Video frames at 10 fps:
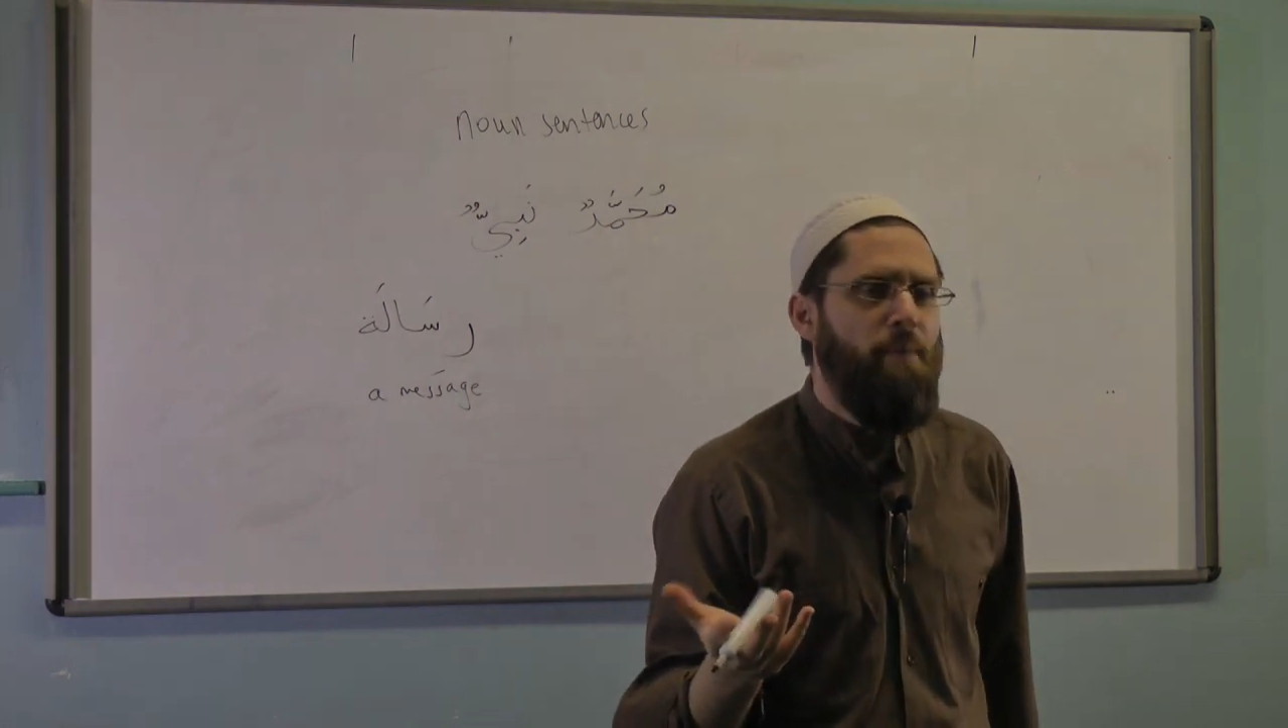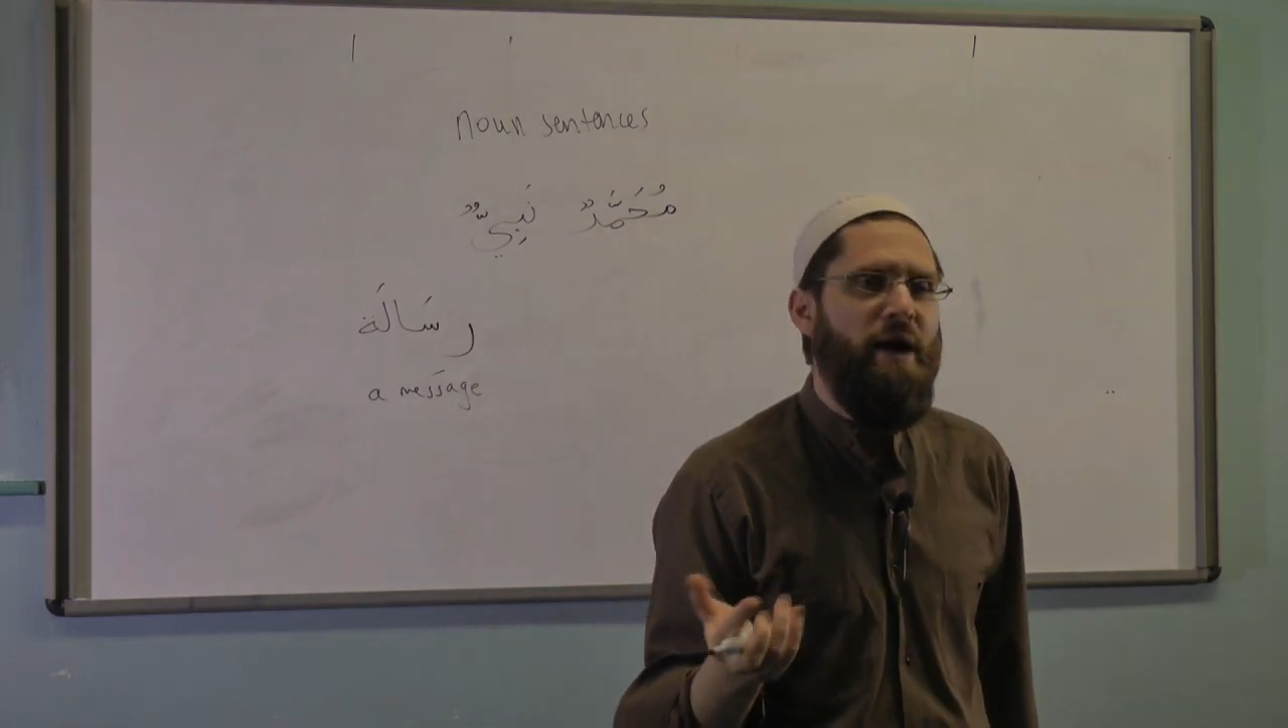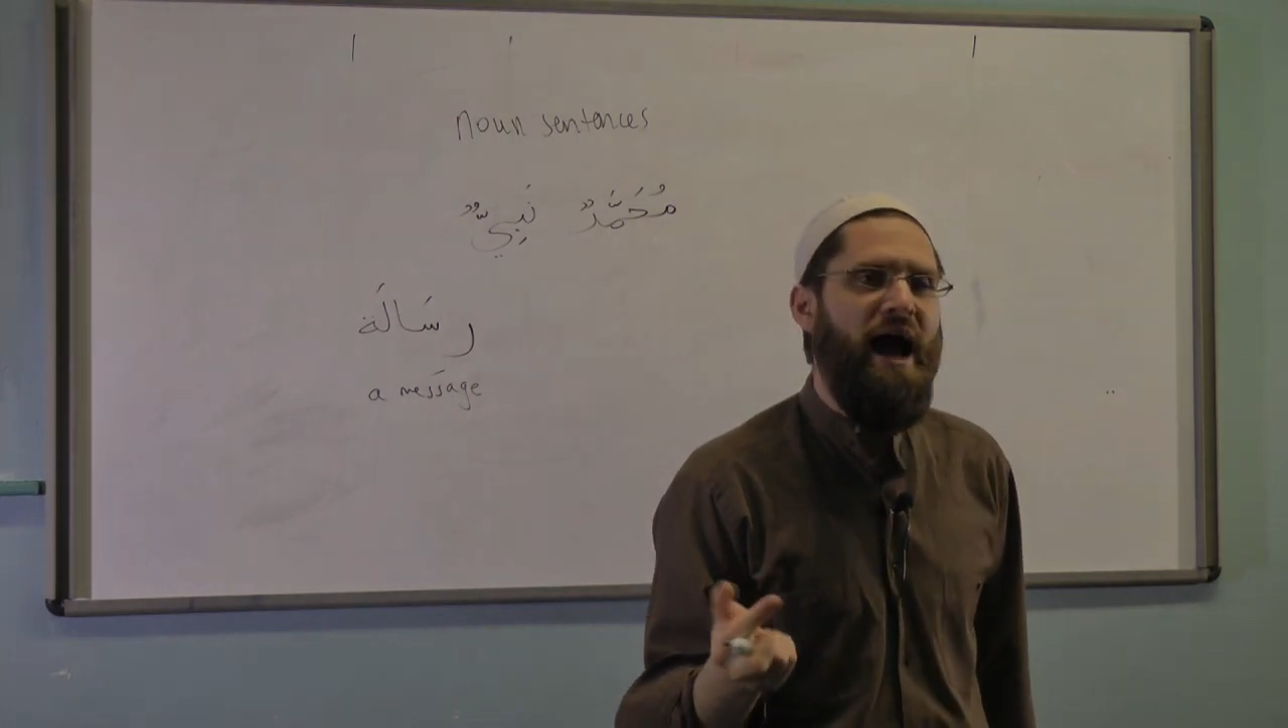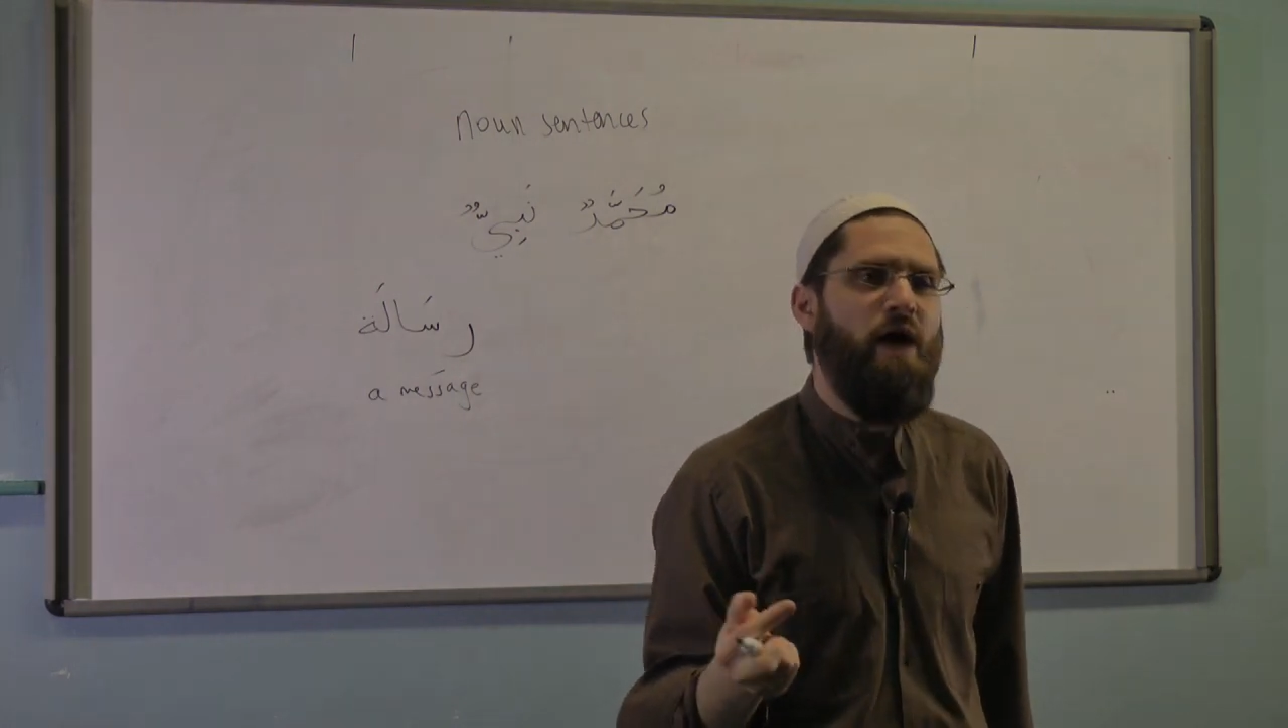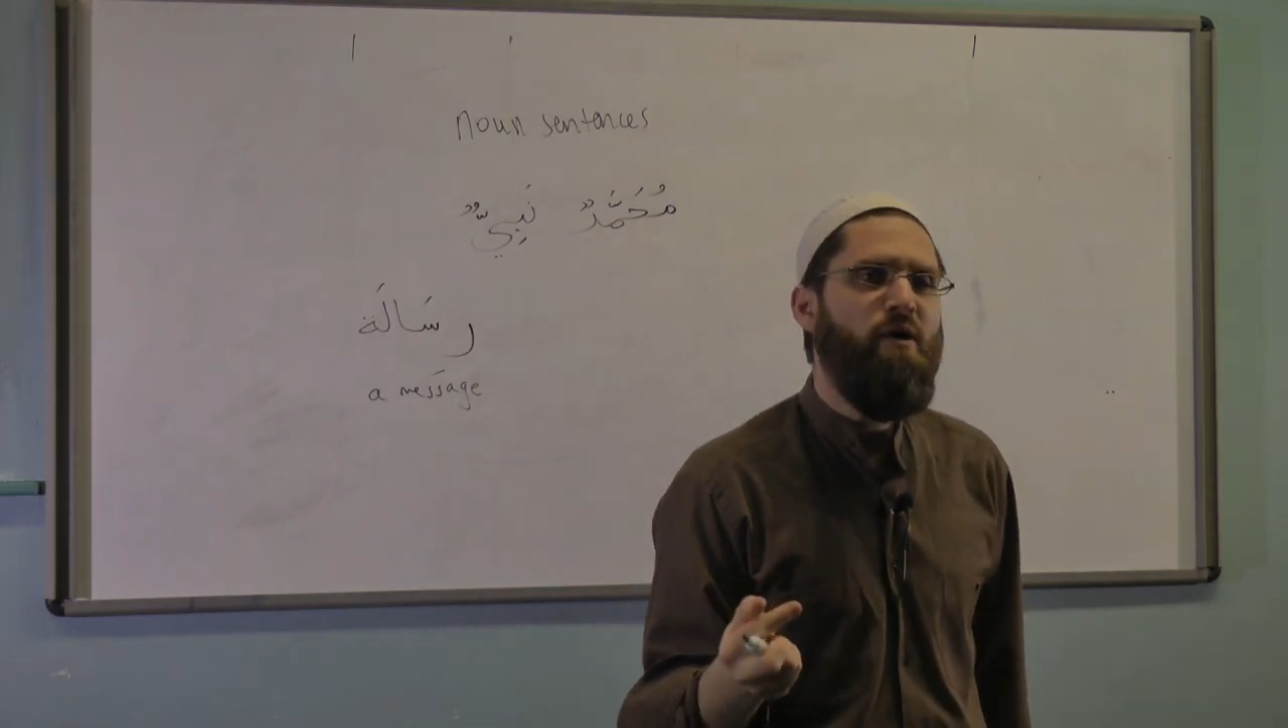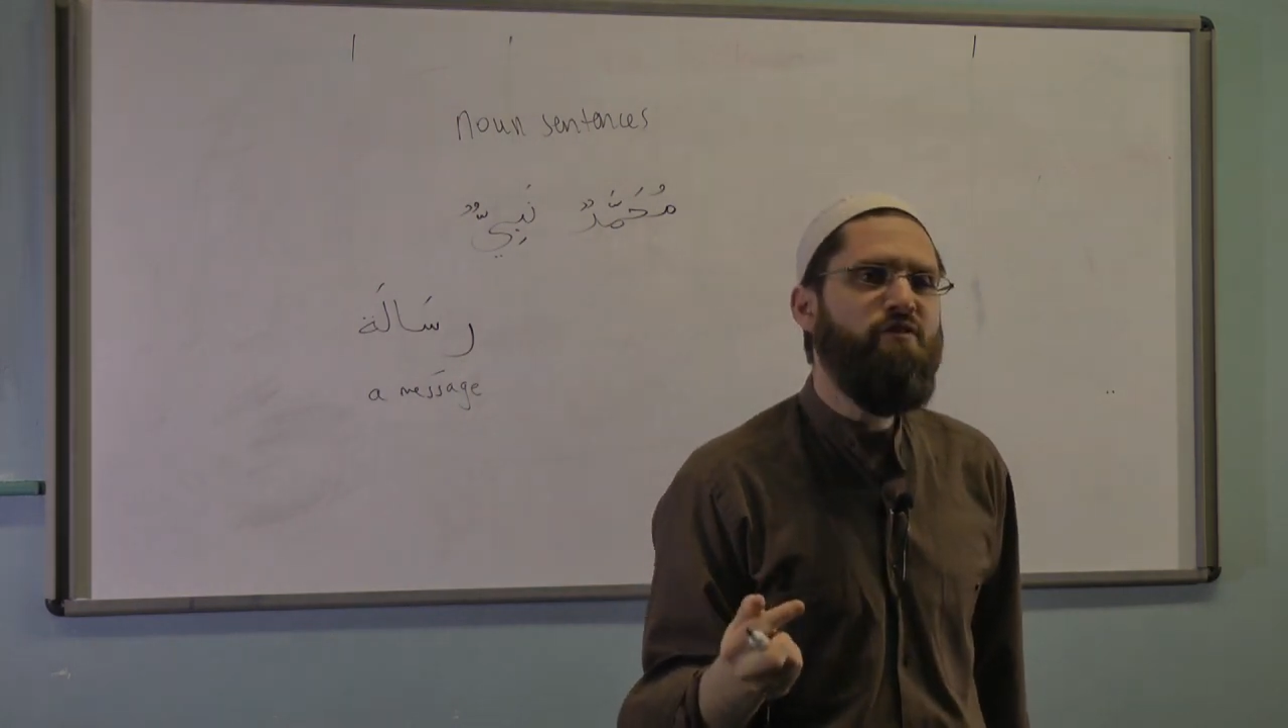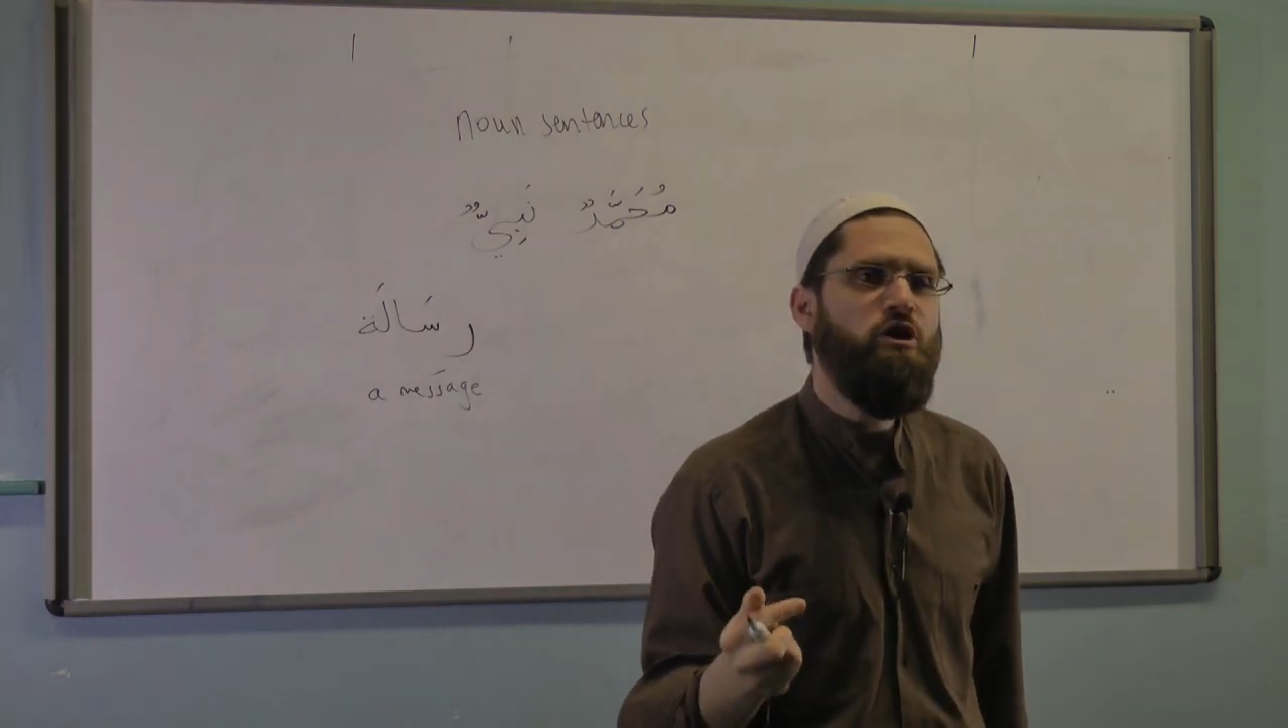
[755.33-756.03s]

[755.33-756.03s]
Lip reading: But however,